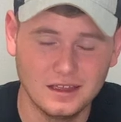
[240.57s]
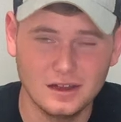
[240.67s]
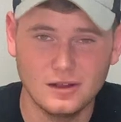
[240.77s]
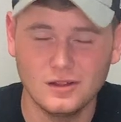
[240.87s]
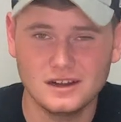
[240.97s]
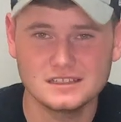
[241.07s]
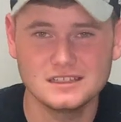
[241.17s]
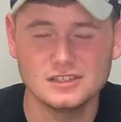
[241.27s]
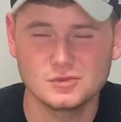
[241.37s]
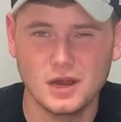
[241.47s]
In all honesty,
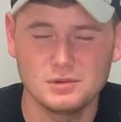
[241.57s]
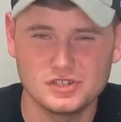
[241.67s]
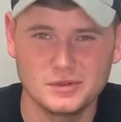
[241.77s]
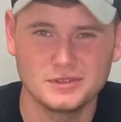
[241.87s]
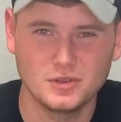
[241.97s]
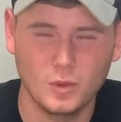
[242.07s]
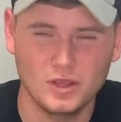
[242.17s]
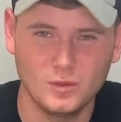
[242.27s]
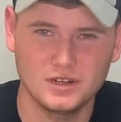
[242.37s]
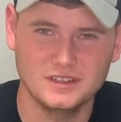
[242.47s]
this probably should have been
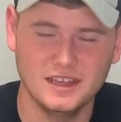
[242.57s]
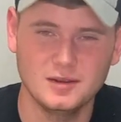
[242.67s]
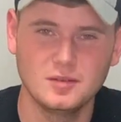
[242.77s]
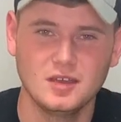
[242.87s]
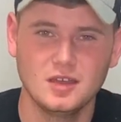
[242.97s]
21 to 10,